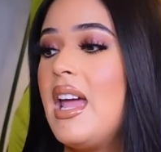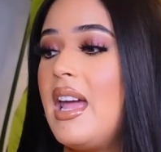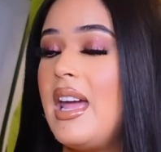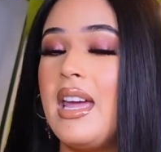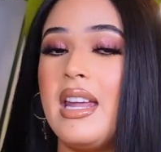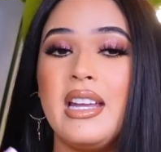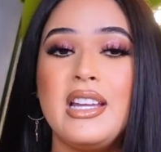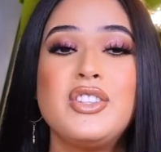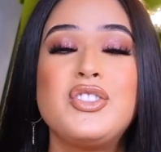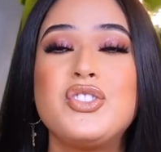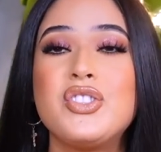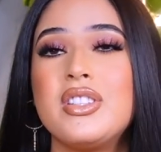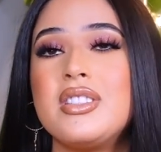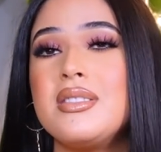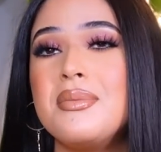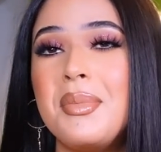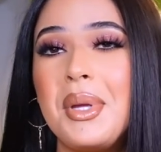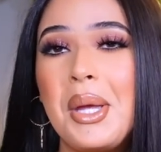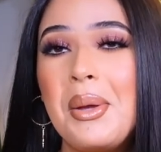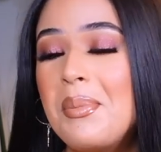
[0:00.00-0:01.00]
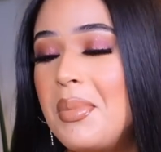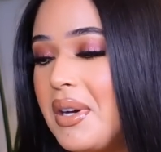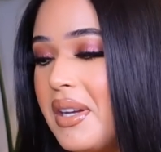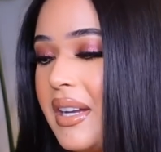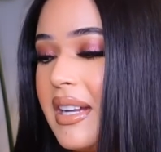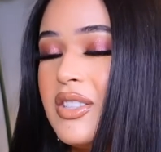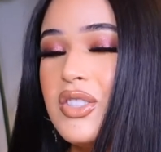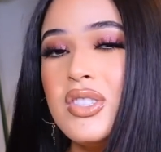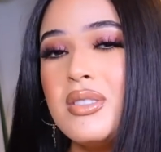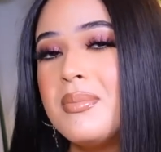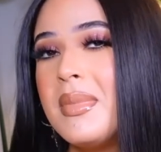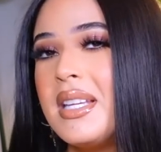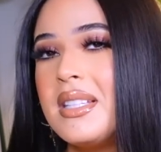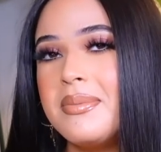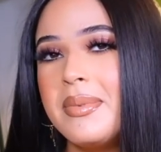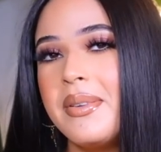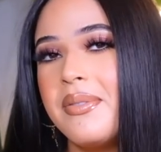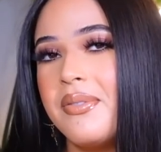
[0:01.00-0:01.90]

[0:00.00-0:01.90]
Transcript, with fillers: and it's just me but it just makes me